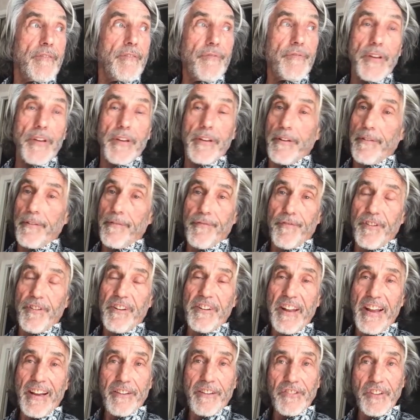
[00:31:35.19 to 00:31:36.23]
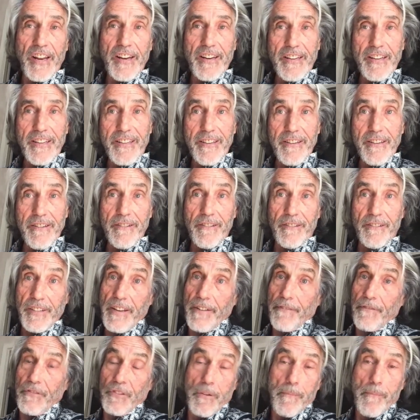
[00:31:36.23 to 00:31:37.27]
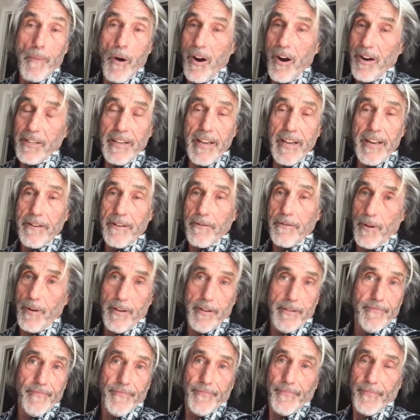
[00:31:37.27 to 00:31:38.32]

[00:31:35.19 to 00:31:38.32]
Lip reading: figure for the next 80 years leaves a mark anyway.